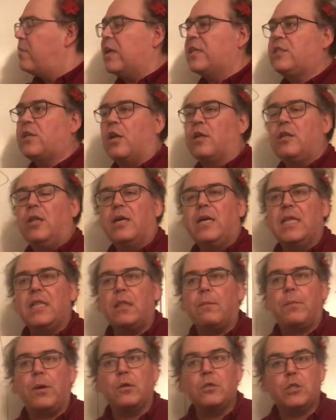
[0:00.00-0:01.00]
they start looking
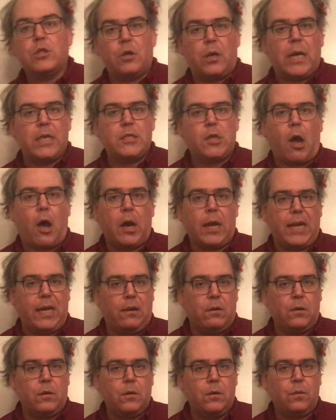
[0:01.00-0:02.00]
at the poster and
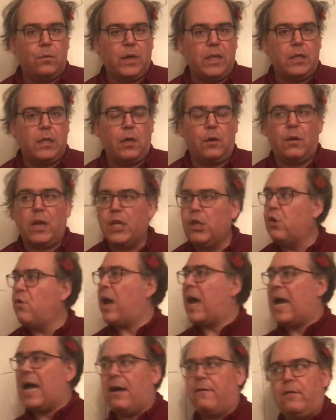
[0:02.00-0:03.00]
talking with you and
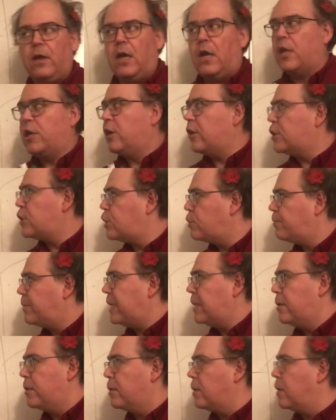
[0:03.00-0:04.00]
you have your
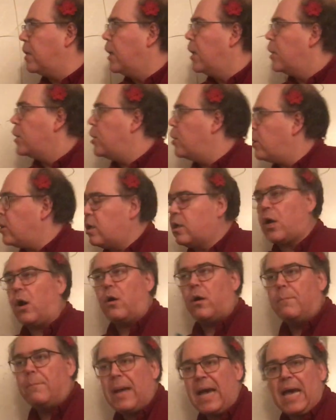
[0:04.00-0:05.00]
spiel you're
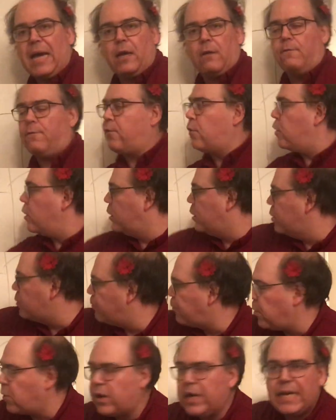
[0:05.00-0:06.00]
going back and forth
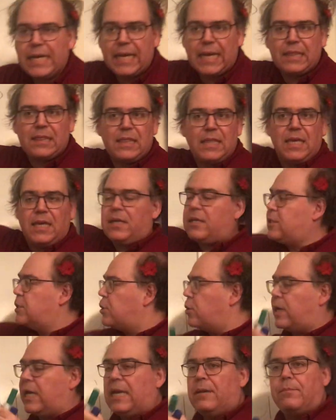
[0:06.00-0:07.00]
you're pointing at
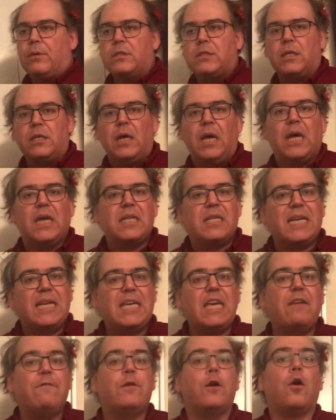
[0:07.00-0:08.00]
things you're able to to
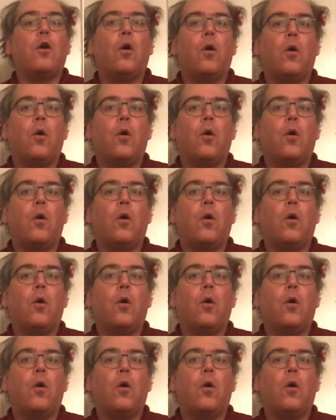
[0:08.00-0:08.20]
give your